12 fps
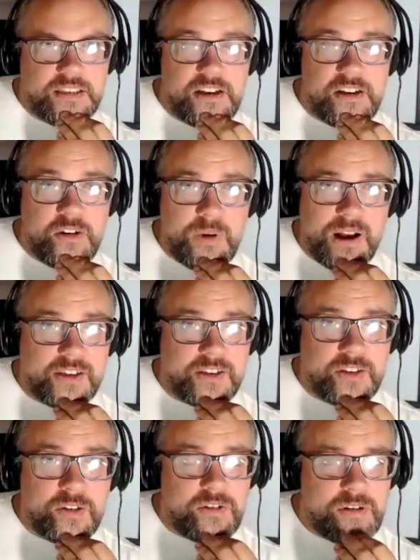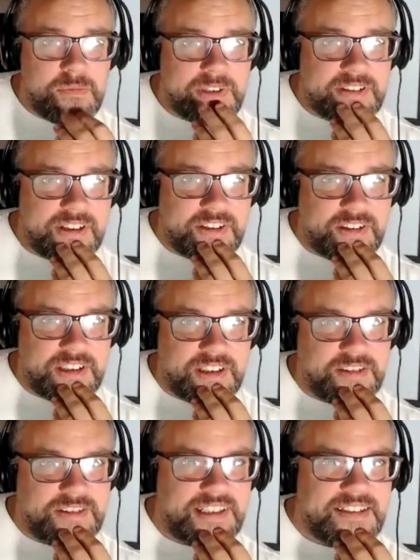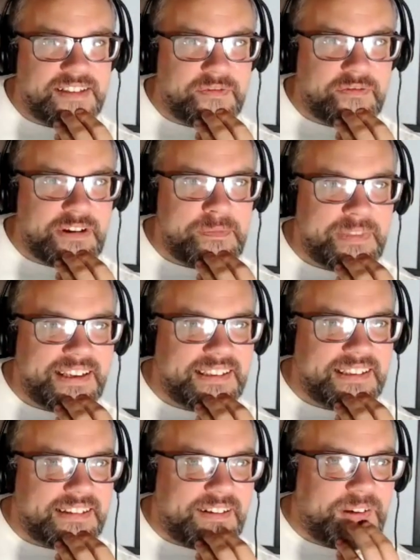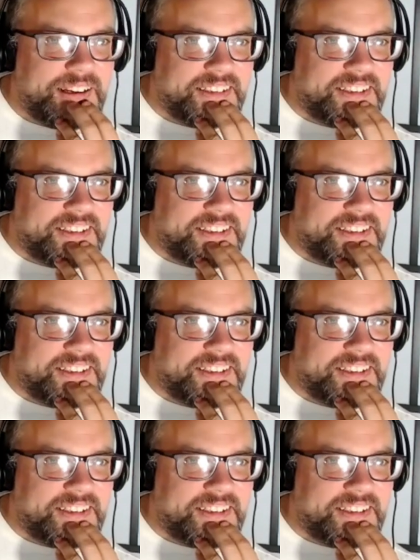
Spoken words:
Do you know what? I don't know, because I don't tend to frame things that way.